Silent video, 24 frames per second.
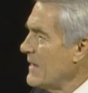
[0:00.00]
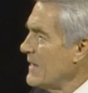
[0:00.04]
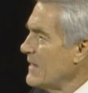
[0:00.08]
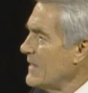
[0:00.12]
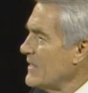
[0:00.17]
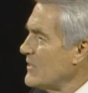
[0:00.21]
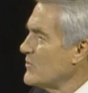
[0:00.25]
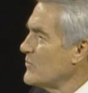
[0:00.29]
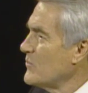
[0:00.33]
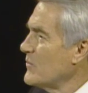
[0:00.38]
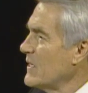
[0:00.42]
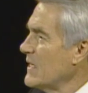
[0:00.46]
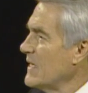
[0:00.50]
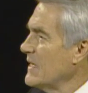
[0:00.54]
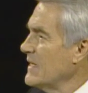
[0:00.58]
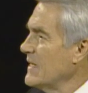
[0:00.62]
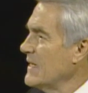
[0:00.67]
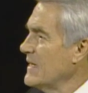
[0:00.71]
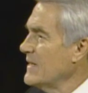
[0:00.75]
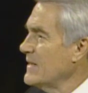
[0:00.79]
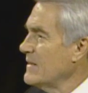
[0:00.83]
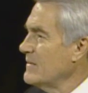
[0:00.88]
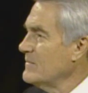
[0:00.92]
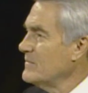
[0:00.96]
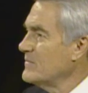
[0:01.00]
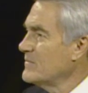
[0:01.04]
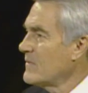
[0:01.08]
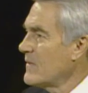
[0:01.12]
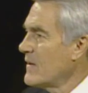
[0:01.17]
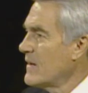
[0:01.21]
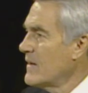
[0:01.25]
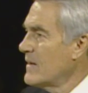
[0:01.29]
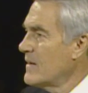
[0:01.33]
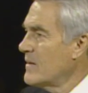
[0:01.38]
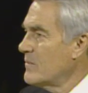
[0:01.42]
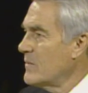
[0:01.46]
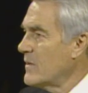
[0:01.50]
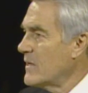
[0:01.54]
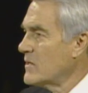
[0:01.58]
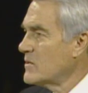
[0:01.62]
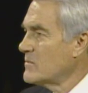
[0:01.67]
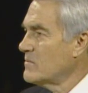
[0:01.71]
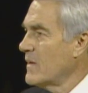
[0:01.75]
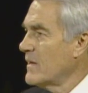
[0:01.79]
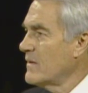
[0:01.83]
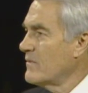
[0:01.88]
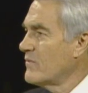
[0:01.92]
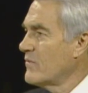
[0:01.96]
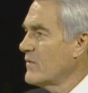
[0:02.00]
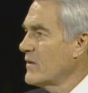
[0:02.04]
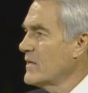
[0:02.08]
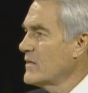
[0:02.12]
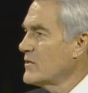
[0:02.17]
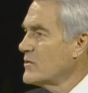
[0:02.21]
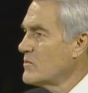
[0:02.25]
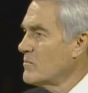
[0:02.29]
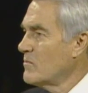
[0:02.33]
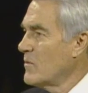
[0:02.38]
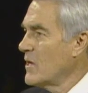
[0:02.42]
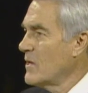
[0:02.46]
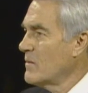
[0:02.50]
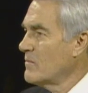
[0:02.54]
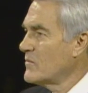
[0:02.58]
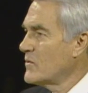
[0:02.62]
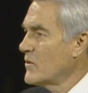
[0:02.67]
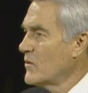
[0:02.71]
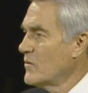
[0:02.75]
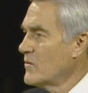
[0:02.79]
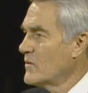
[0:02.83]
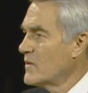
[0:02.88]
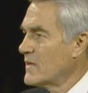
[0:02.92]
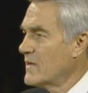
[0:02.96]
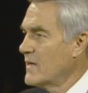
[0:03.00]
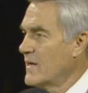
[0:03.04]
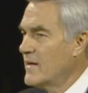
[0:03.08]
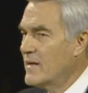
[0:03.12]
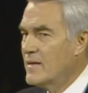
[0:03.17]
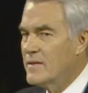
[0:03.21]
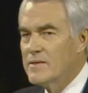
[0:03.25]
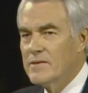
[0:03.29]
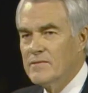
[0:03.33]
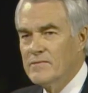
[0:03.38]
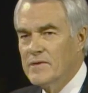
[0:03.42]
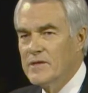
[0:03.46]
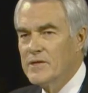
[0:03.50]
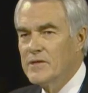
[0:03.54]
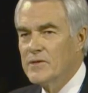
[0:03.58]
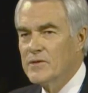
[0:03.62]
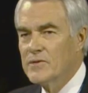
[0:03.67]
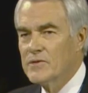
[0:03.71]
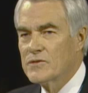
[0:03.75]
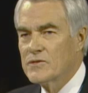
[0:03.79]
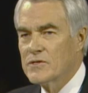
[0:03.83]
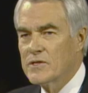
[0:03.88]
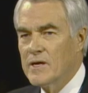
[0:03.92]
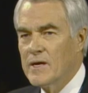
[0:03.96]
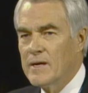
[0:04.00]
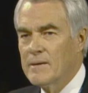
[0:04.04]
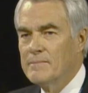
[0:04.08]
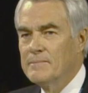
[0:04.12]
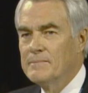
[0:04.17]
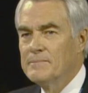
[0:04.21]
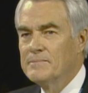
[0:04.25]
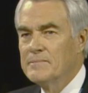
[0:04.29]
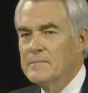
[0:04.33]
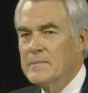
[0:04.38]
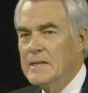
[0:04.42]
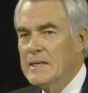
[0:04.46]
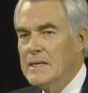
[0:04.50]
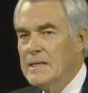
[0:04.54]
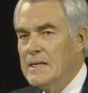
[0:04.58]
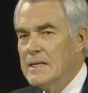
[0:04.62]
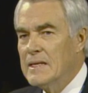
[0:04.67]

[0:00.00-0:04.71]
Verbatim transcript: It's really neat because my friend's mom told the guy at the video shop